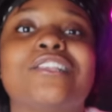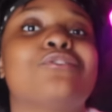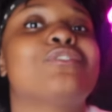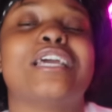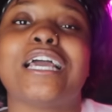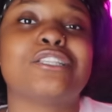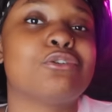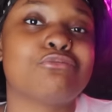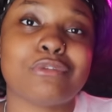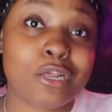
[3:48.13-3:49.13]
I don't do
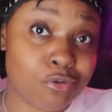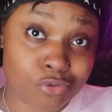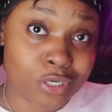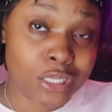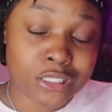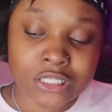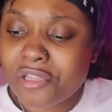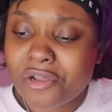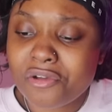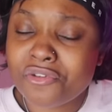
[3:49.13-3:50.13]
that.
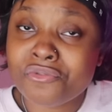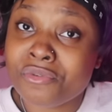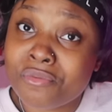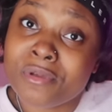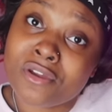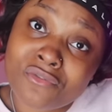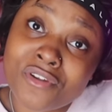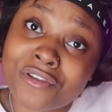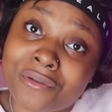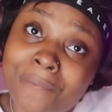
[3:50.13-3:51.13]
You know, you being
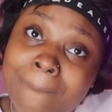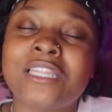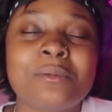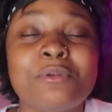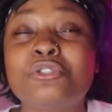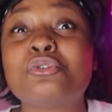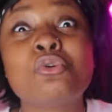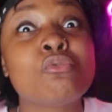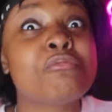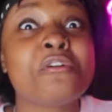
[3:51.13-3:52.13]
real. A little bit
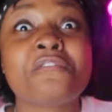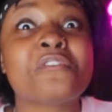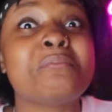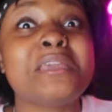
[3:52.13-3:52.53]
too real for